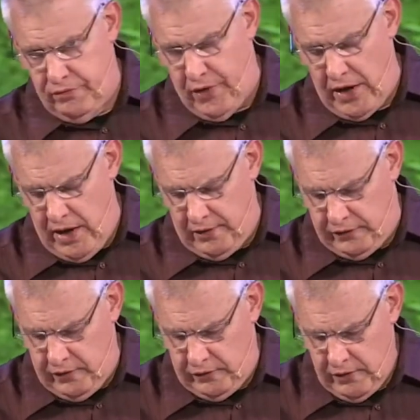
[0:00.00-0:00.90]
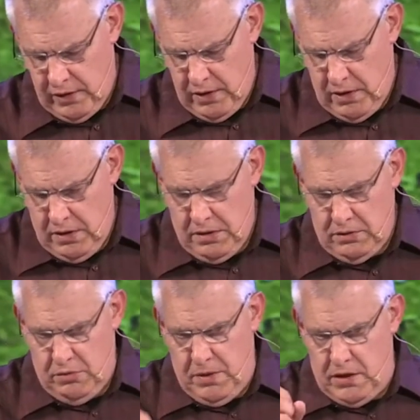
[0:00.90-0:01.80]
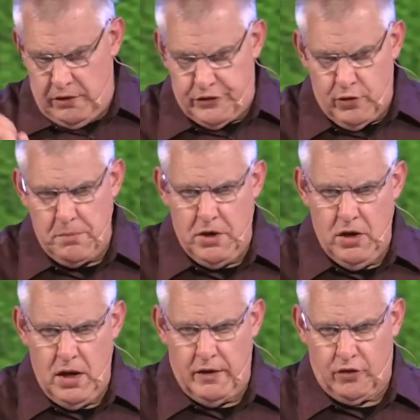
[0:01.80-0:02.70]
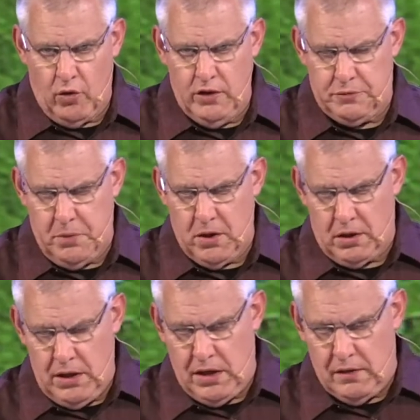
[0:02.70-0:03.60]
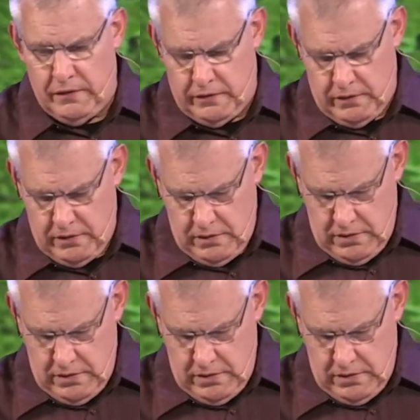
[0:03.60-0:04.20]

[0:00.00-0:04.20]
finances to be distributed as Holy Spirit leads.